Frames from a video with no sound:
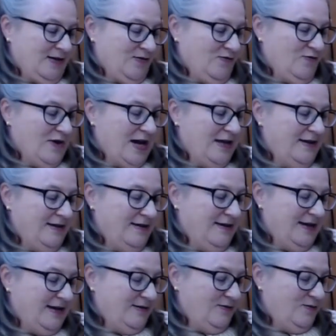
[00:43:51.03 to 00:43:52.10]
rather
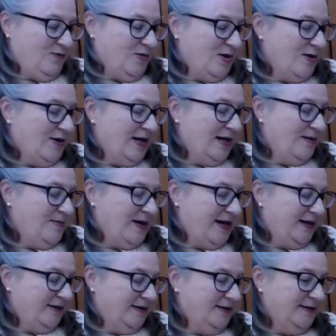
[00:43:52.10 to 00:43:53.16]
than worrying about